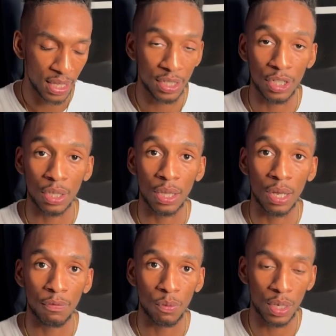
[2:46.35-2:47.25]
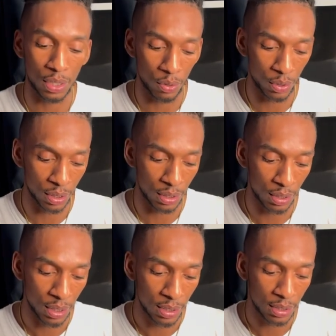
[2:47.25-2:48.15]
your loved one or
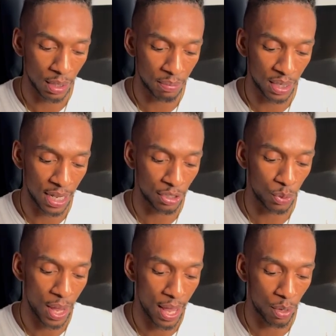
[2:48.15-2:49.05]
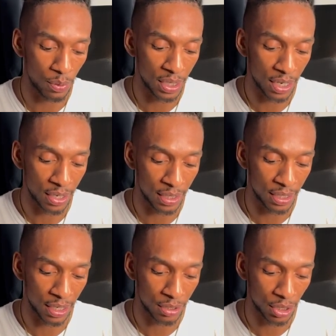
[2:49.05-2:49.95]
something that you held near and
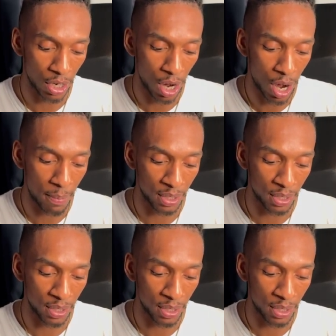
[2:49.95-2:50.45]
dear to your heart.